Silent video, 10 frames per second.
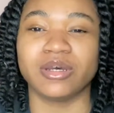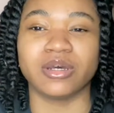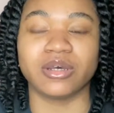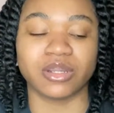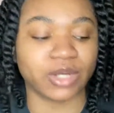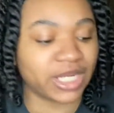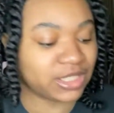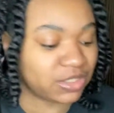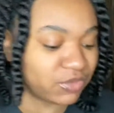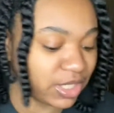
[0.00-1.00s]
uh, Great
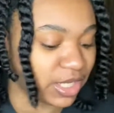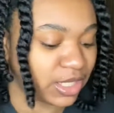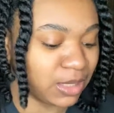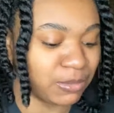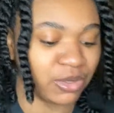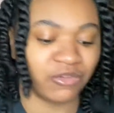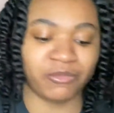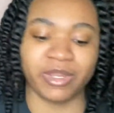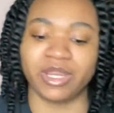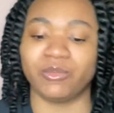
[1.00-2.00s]
Leave-in, and they both
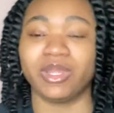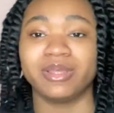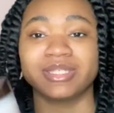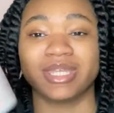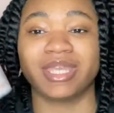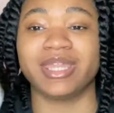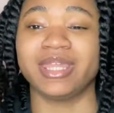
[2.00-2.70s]
pair well together.